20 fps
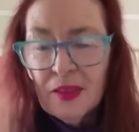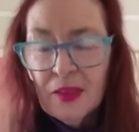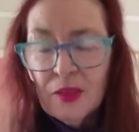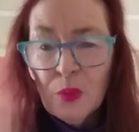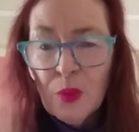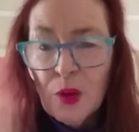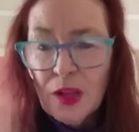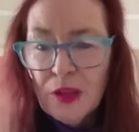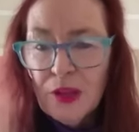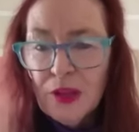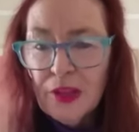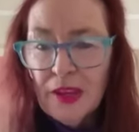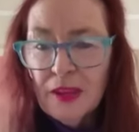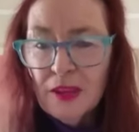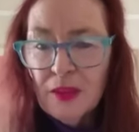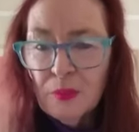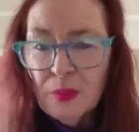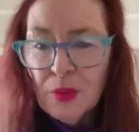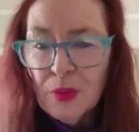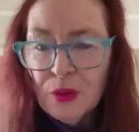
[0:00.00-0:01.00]
the wealthy
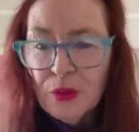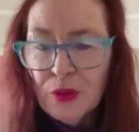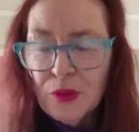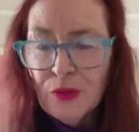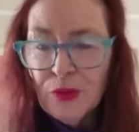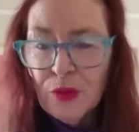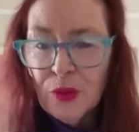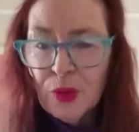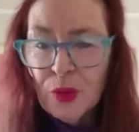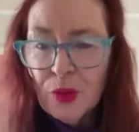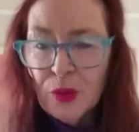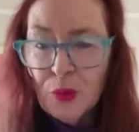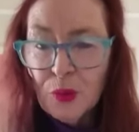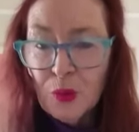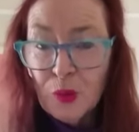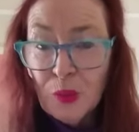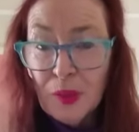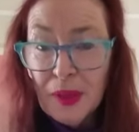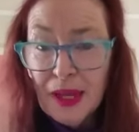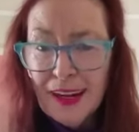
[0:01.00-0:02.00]
and the beautiful who
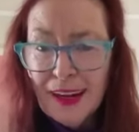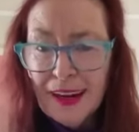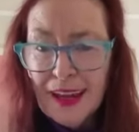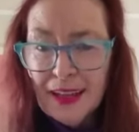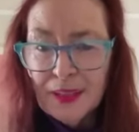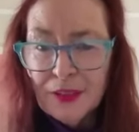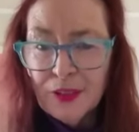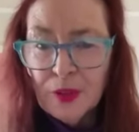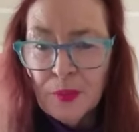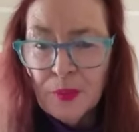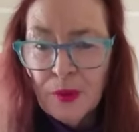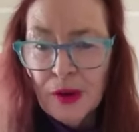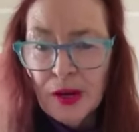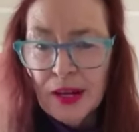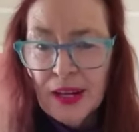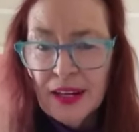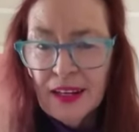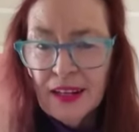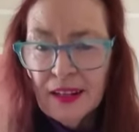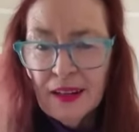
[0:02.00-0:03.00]
will be allowed to
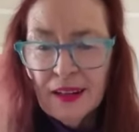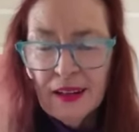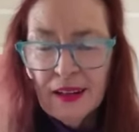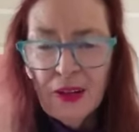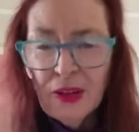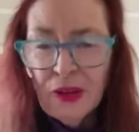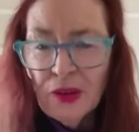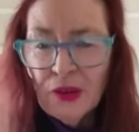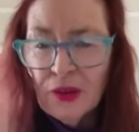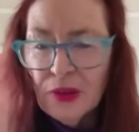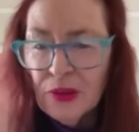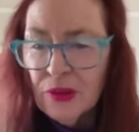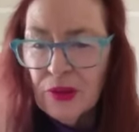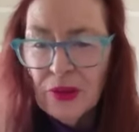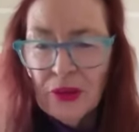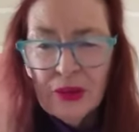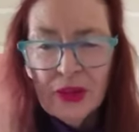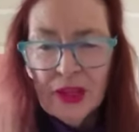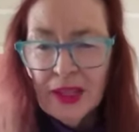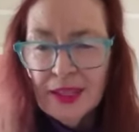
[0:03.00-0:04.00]
breed. You know,
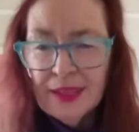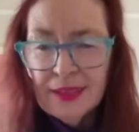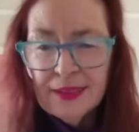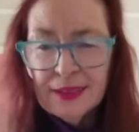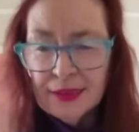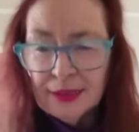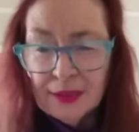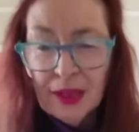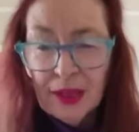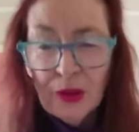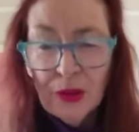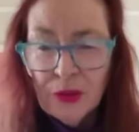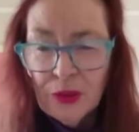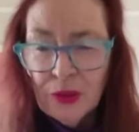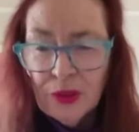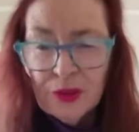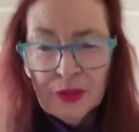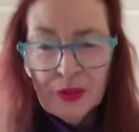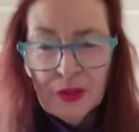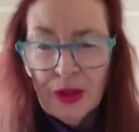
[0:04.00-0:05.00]
it's so
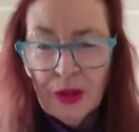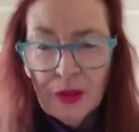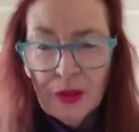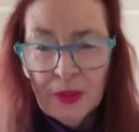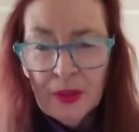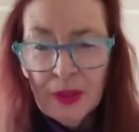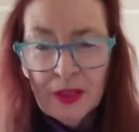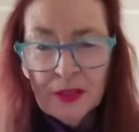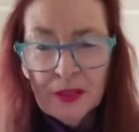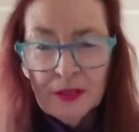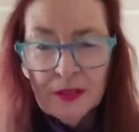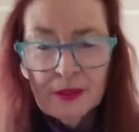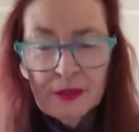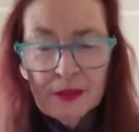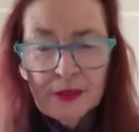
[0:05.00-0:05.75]
dystopian.